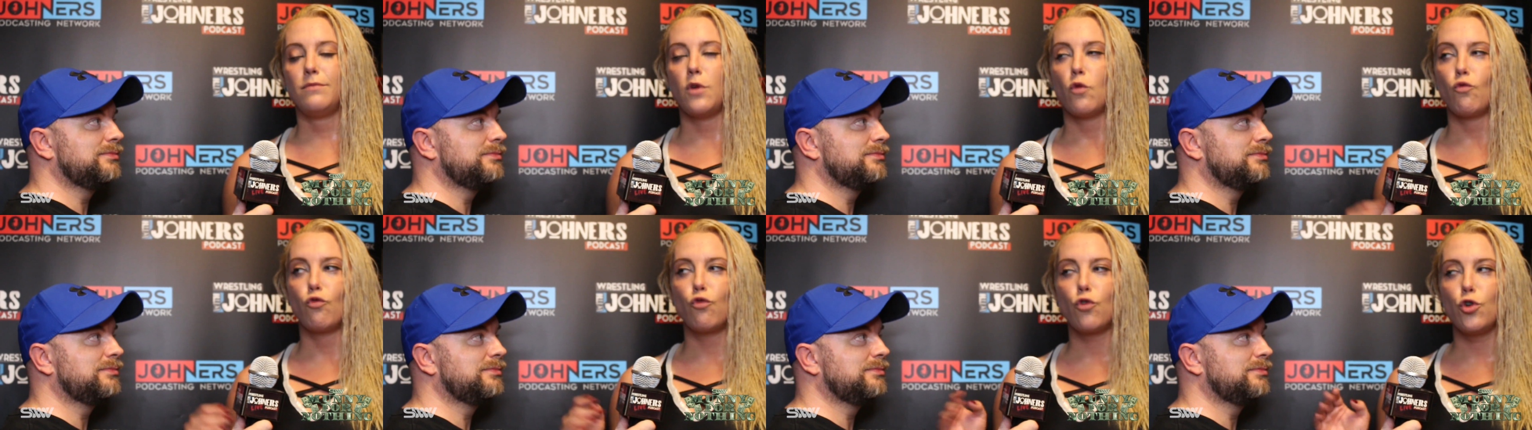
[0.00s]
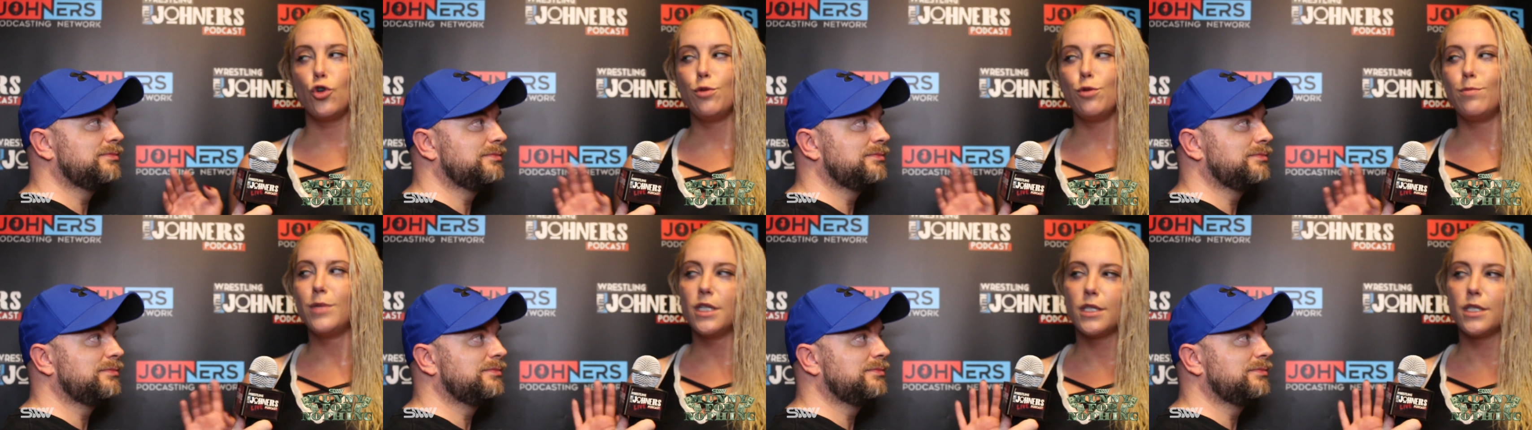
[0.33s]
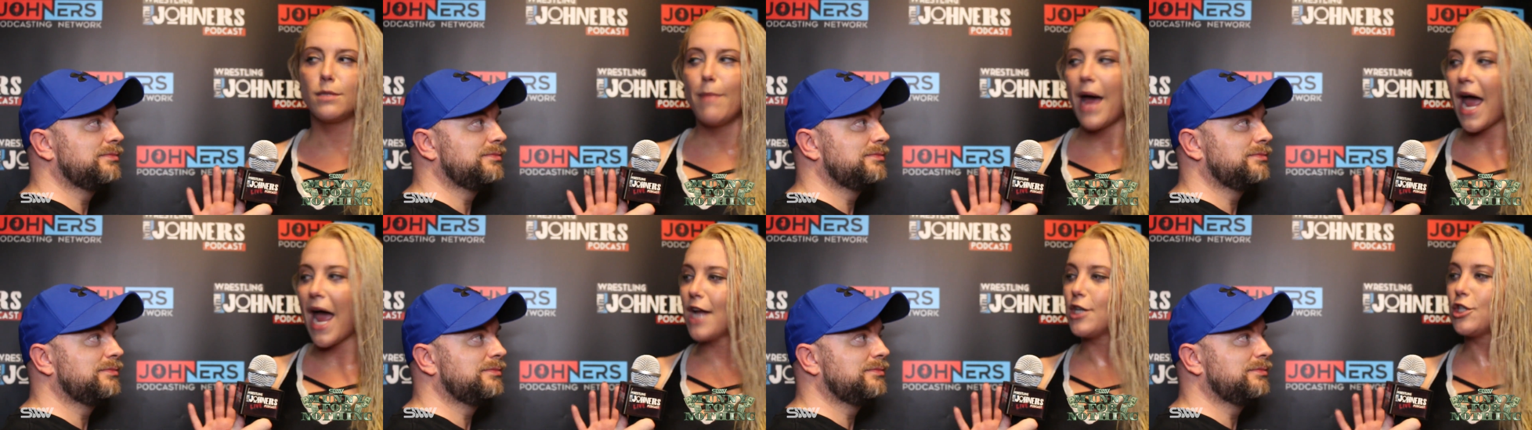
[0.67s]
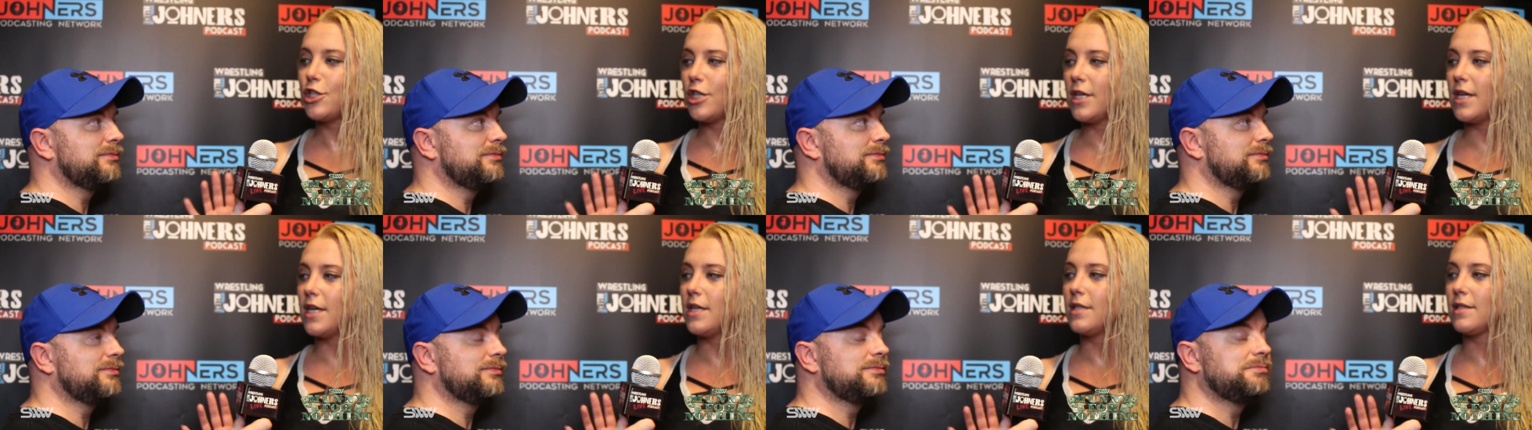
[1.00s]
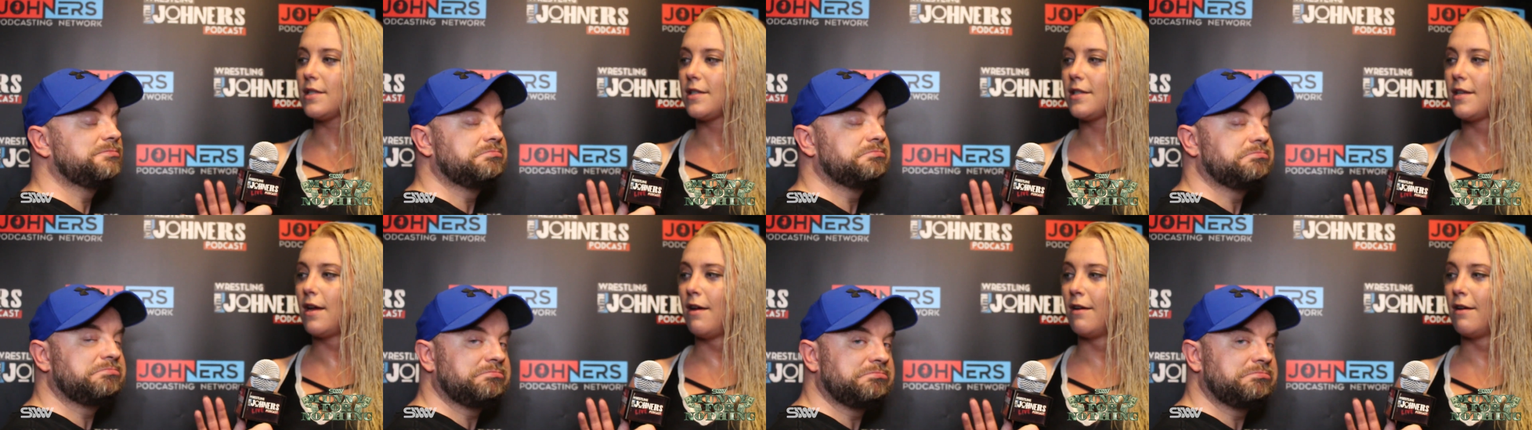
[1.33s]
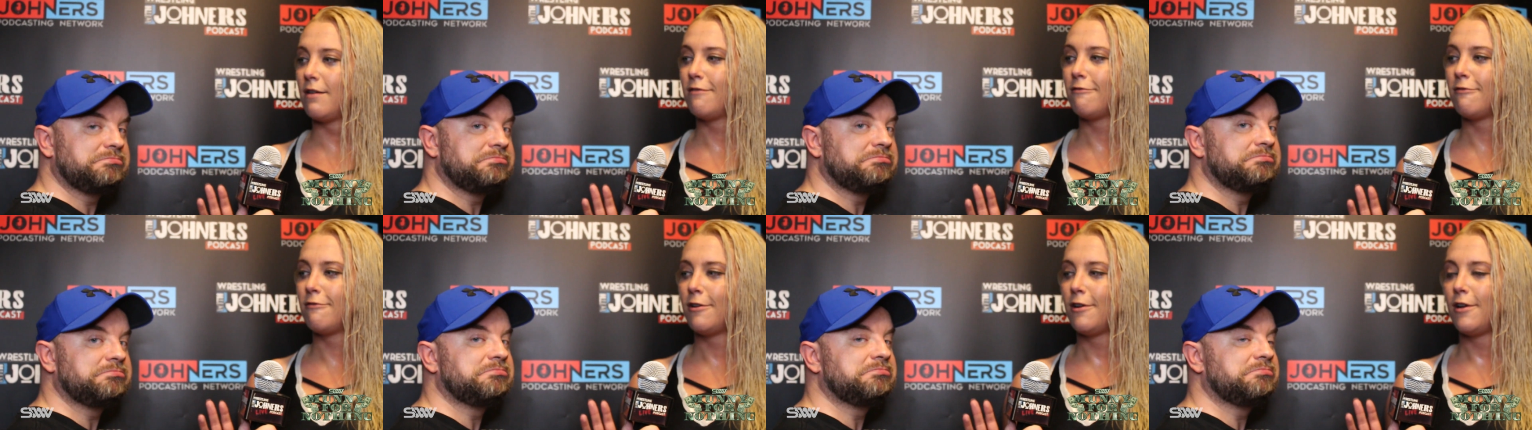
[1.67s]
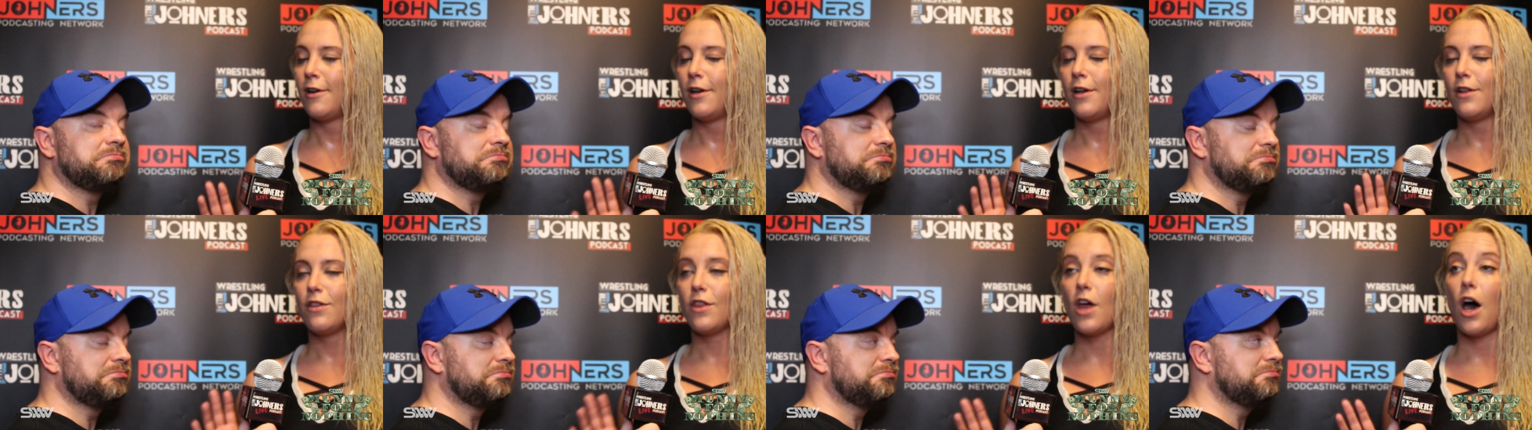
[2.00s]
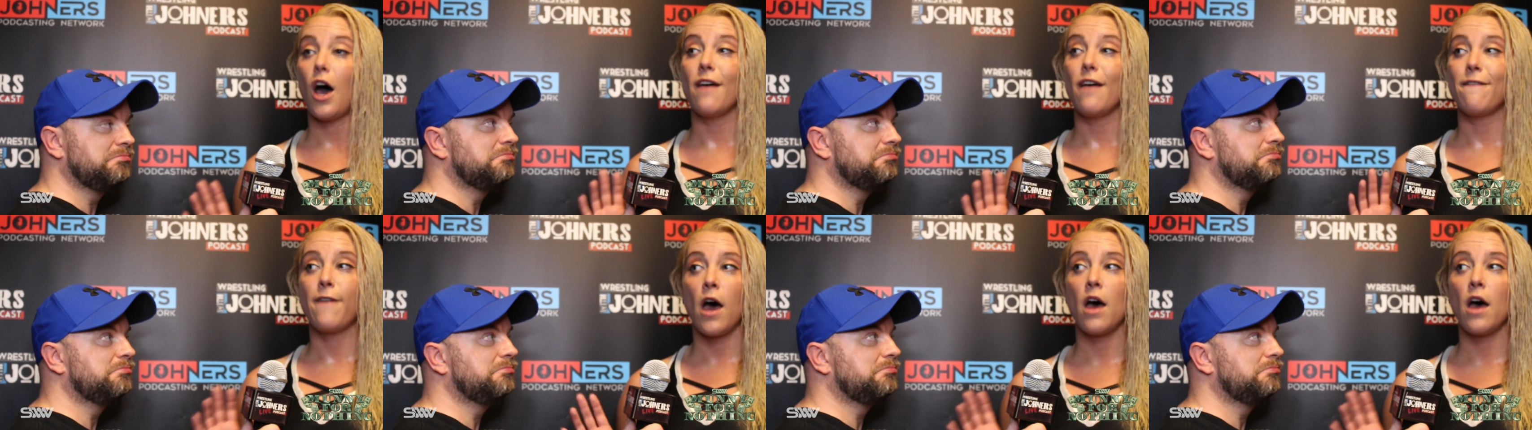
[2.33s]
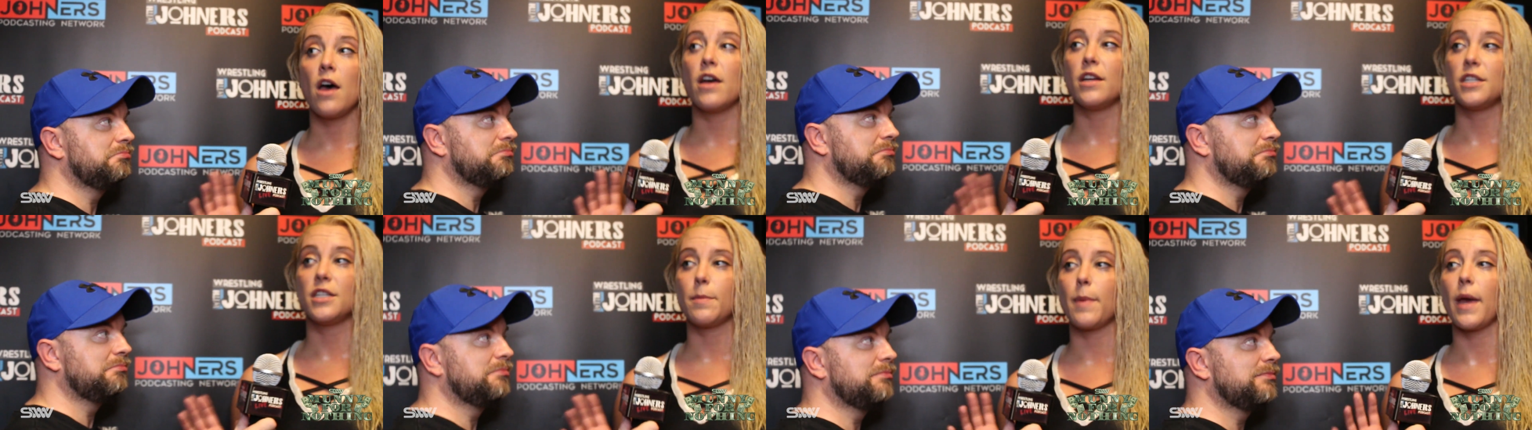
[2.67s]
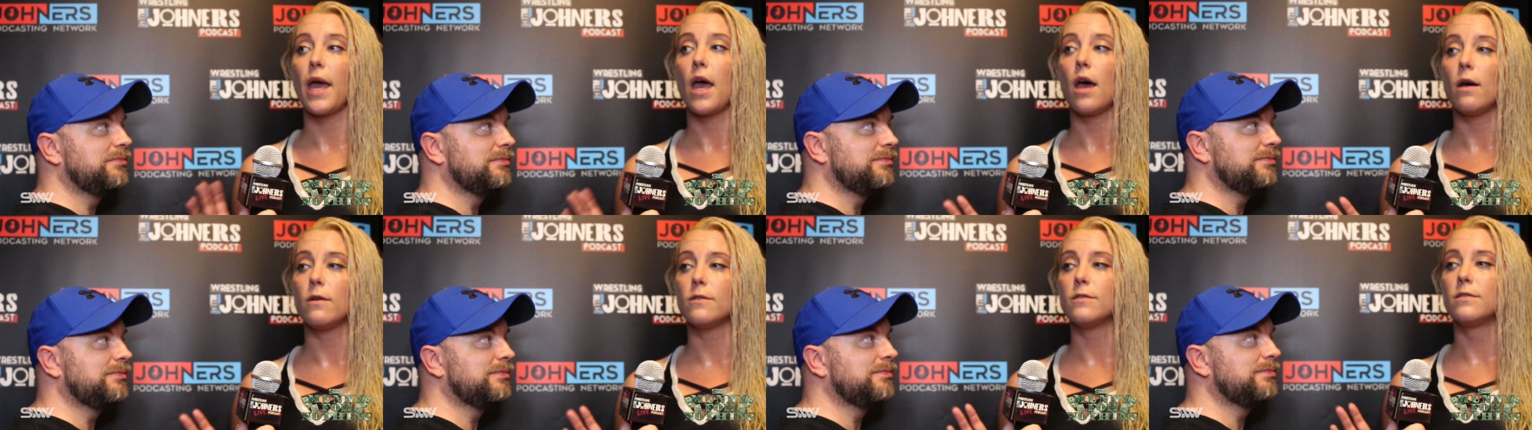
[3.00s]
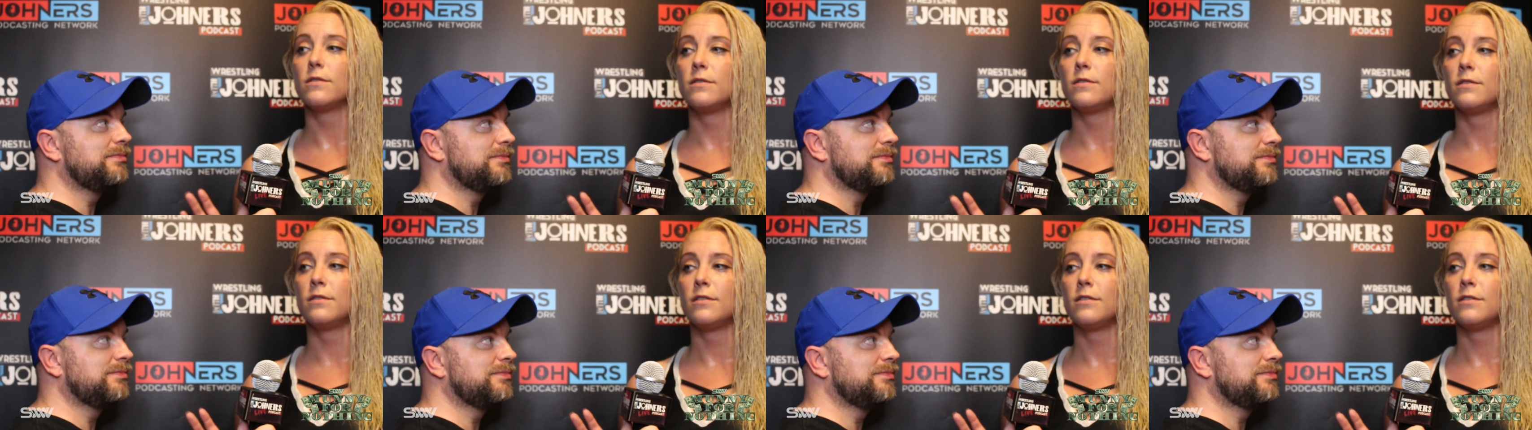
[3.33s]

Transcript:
Speaker 1: rumoured matches that I've heard about,